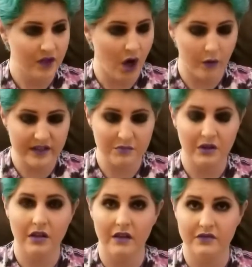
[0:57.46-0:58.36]
Always
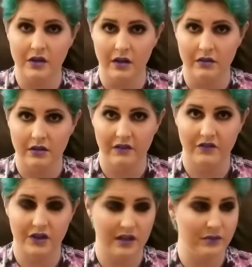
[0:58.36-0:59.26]
put gloves on if
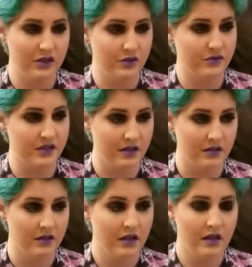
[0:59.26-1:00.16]
you're gonna be
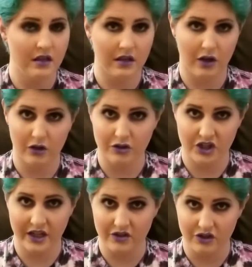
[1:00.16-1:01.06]
using the color
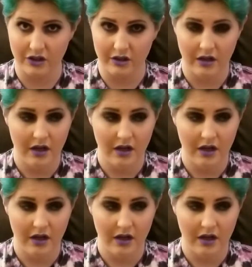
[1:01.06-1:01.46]
changer,